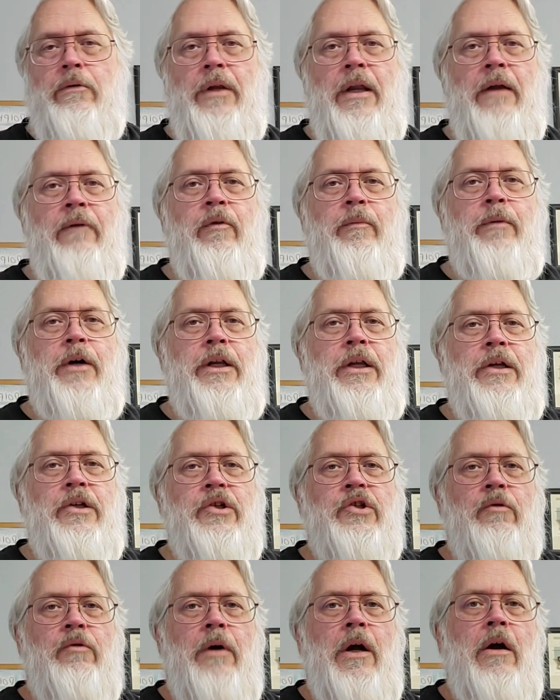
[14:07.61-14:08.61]
Everybody in
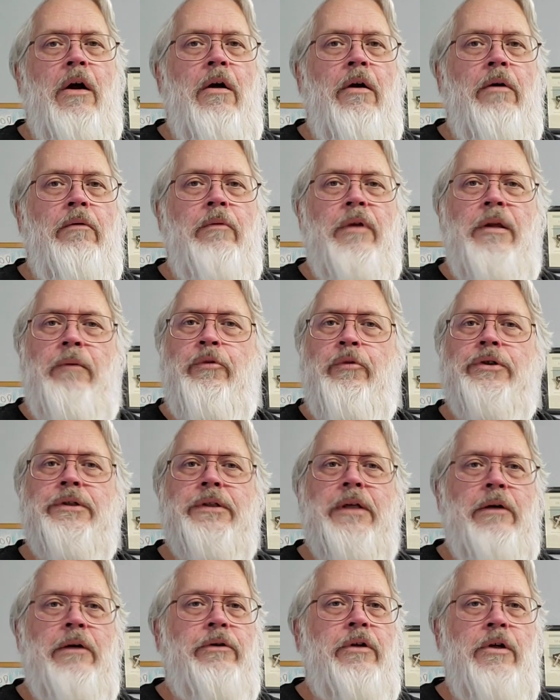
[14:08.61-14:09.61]
Gerar, he puts
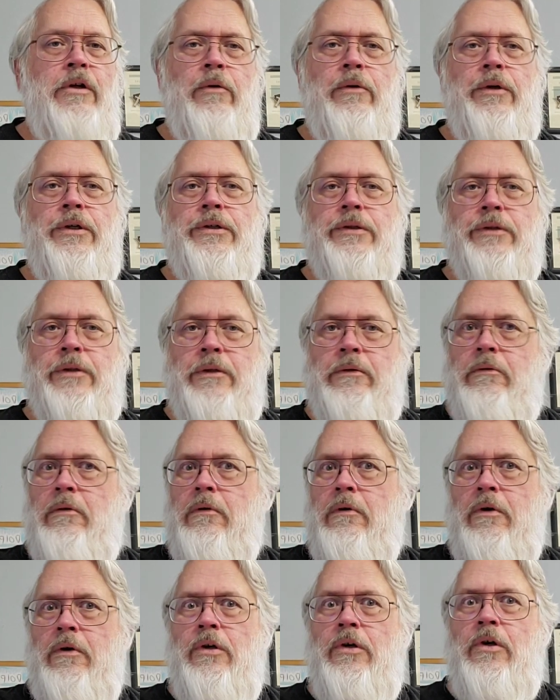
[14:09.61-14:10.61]
out the notice,
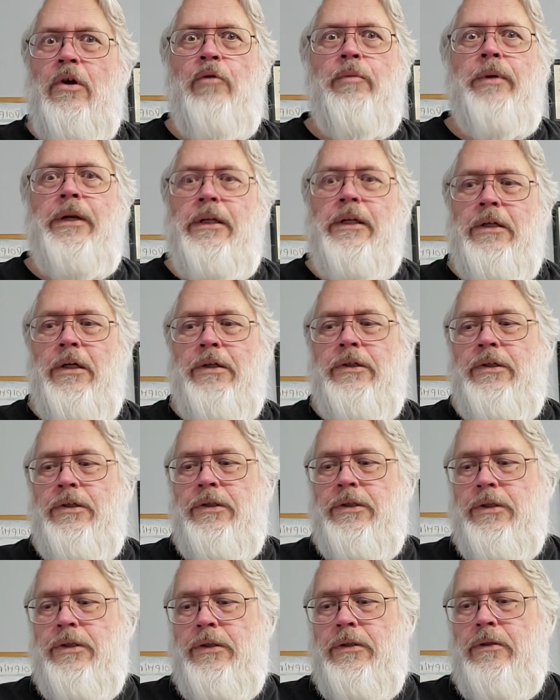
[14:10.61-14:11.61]
nobody
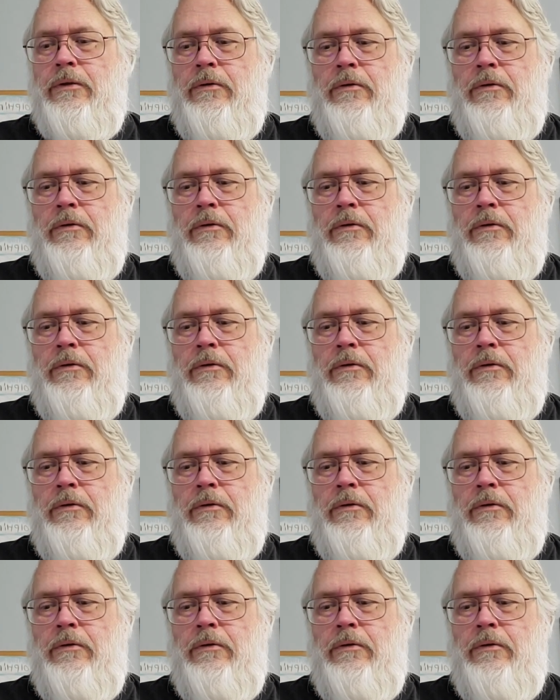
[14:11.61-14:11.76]
touches